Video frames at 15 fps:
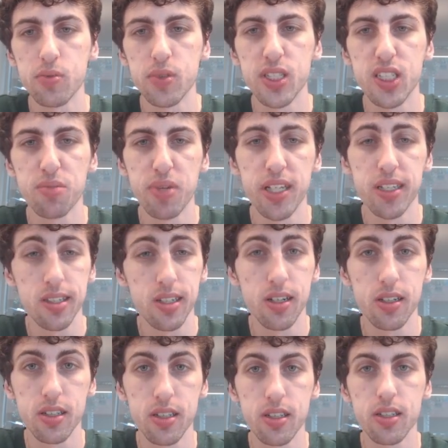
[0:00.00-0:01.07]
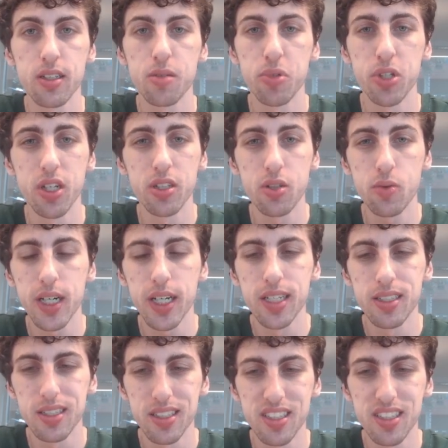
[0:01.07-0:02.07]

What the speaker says: 3 Command and Conquer. But otherwise,